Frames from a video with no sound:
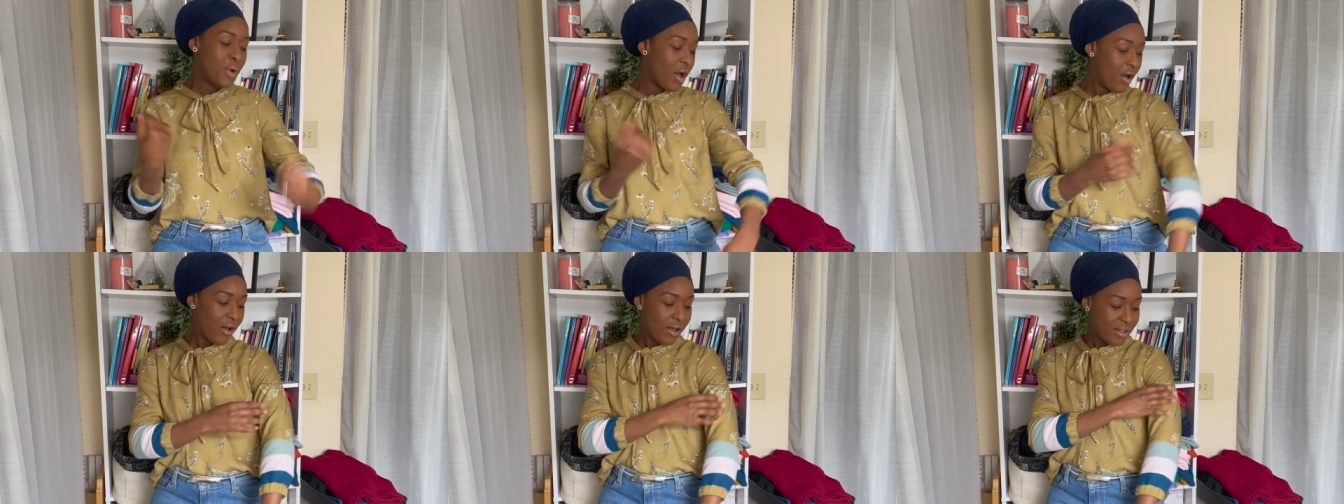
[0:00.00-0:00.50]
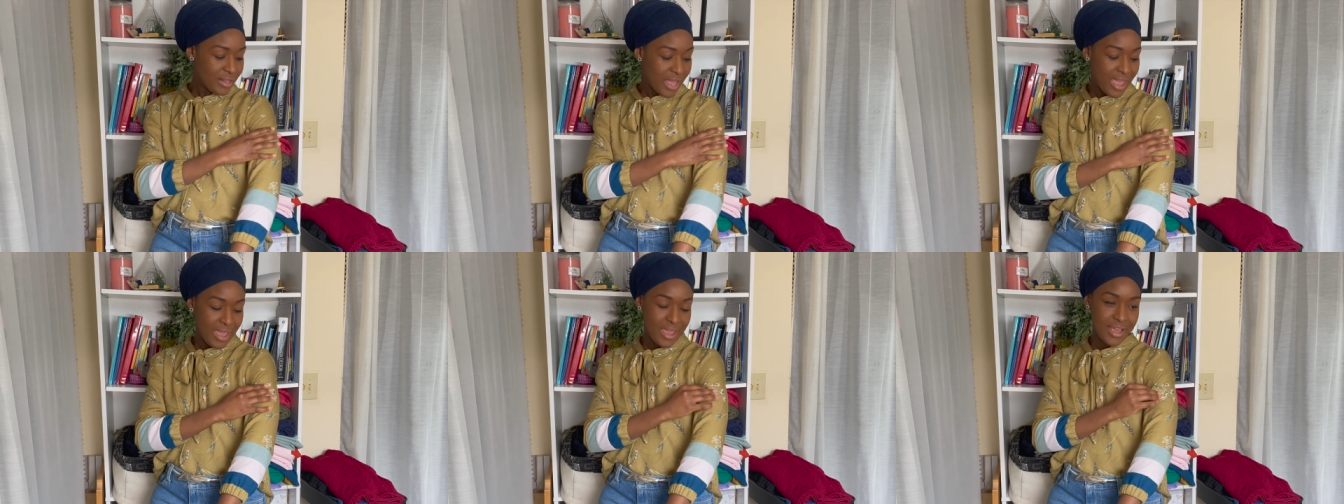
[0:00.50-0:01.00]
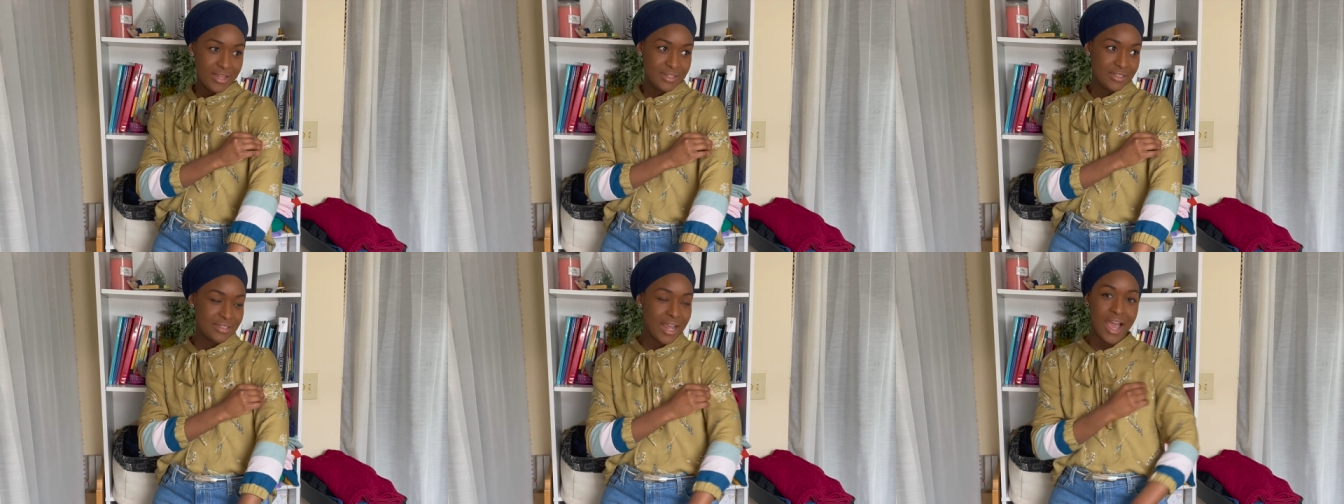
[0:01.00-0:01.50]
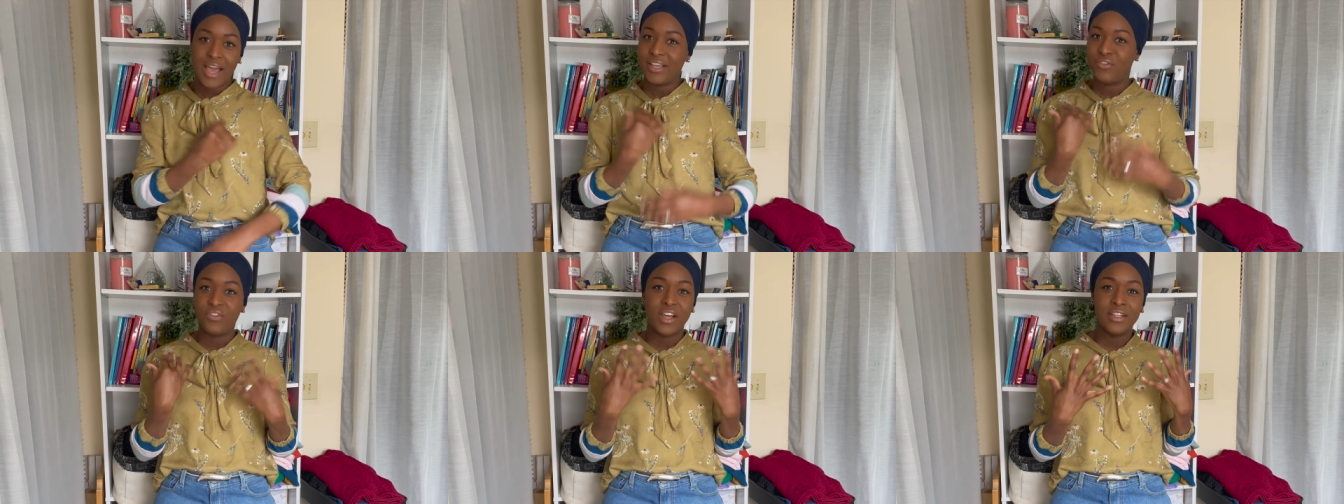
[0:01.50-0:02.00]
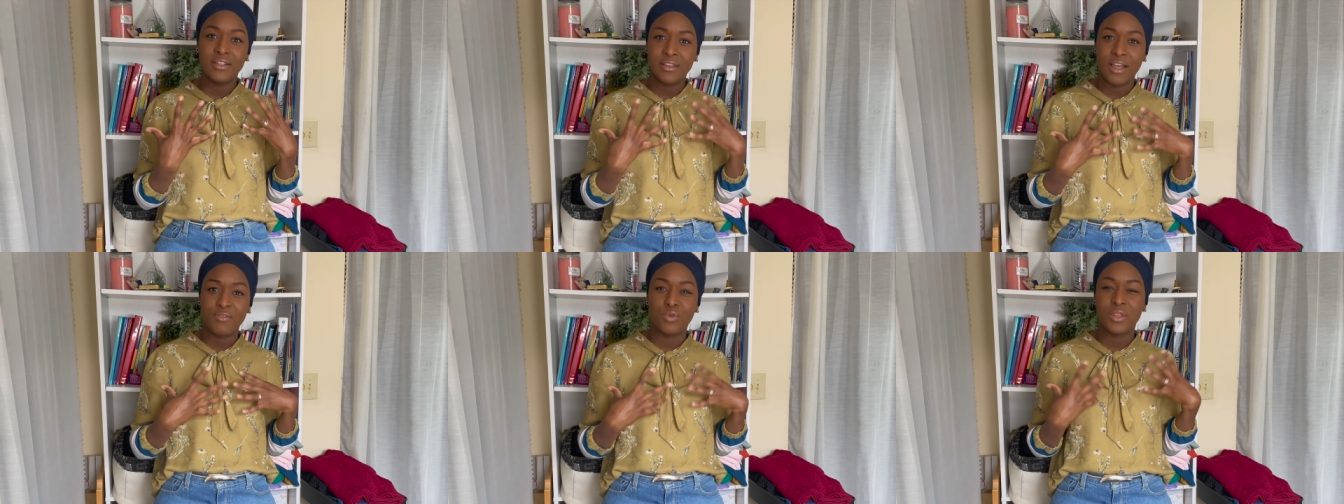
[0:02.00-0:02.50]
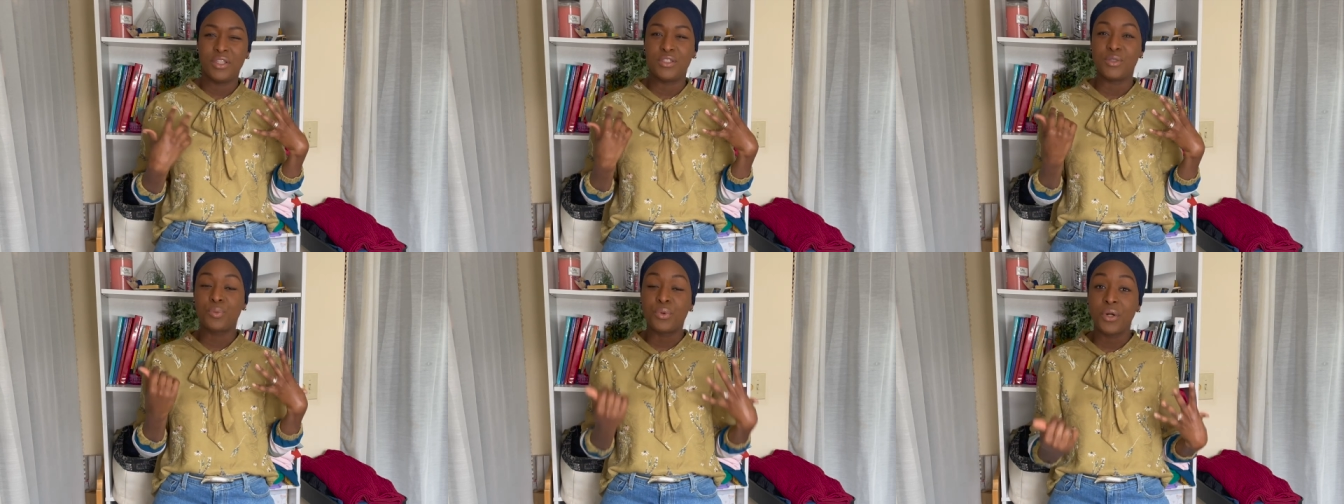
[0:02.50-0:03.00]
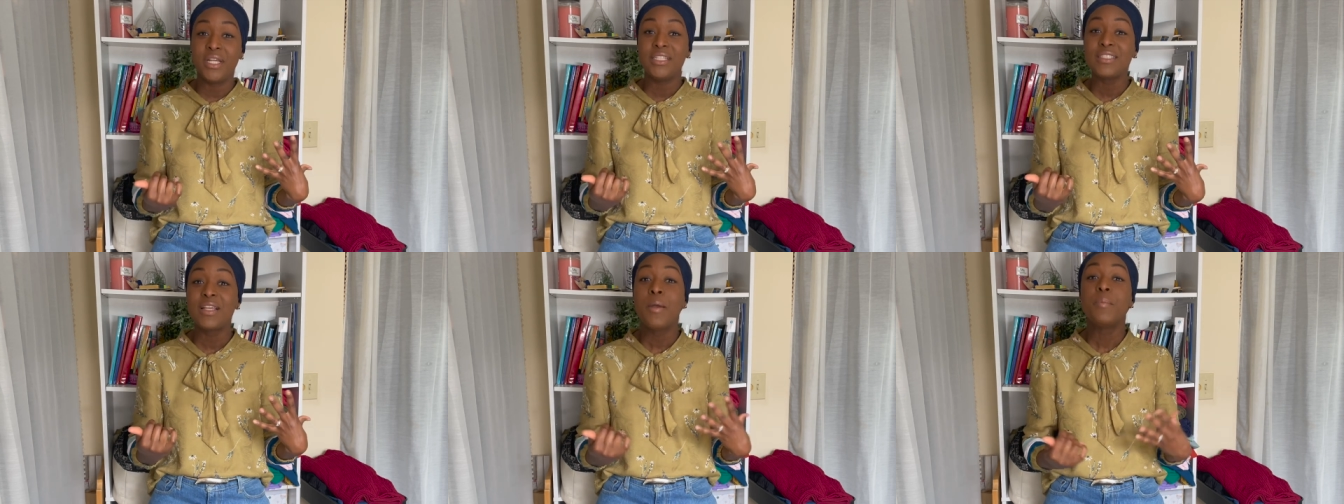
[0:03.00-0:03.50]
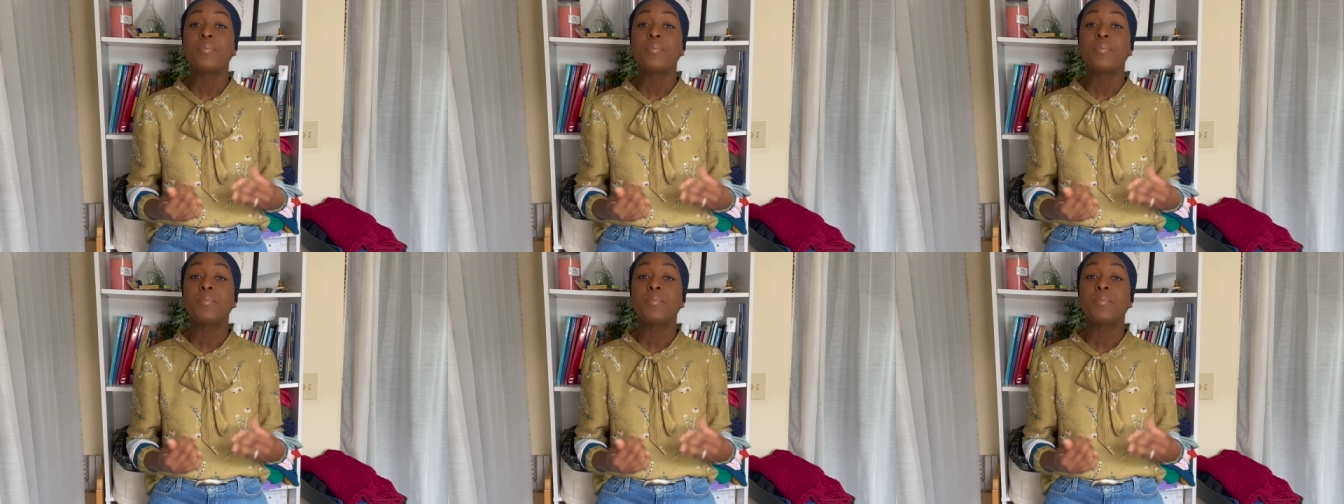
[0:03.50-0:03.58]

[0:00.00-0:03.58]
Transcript: haul and I fell in love with this print